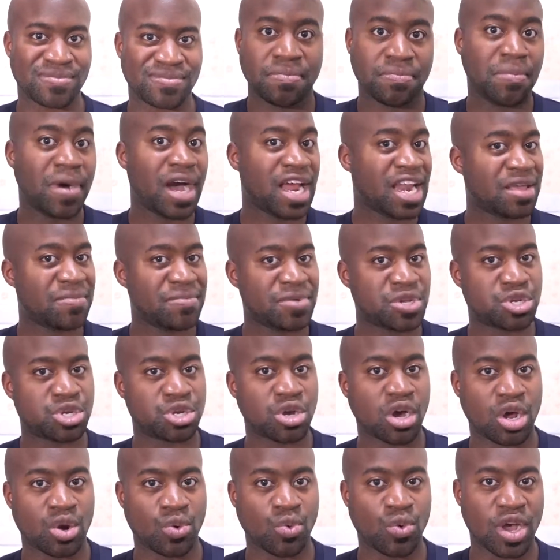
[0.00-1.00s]
My name is
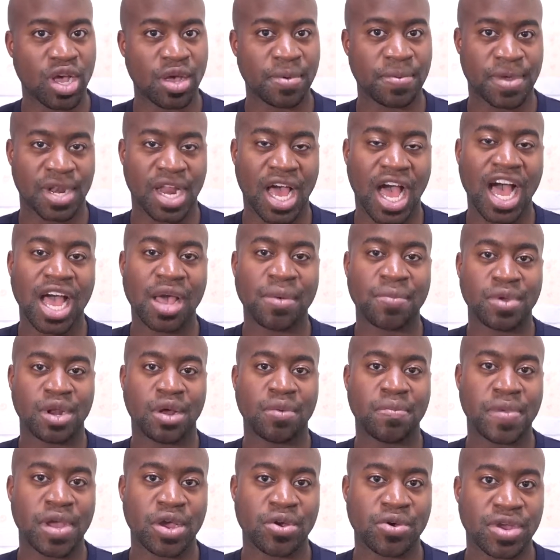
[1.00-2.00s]
Sean Webb and I'm an
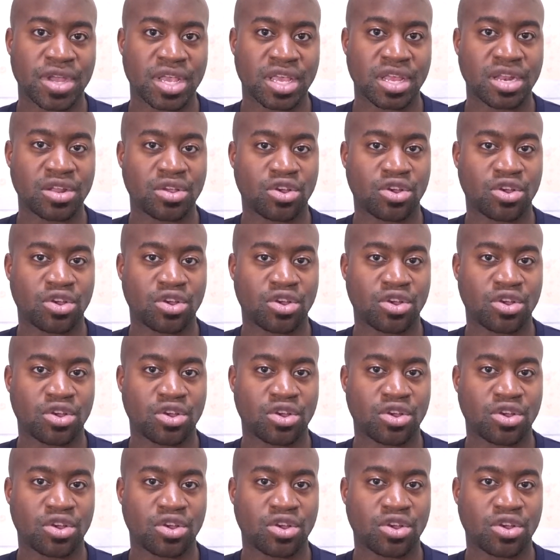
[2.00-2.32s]
American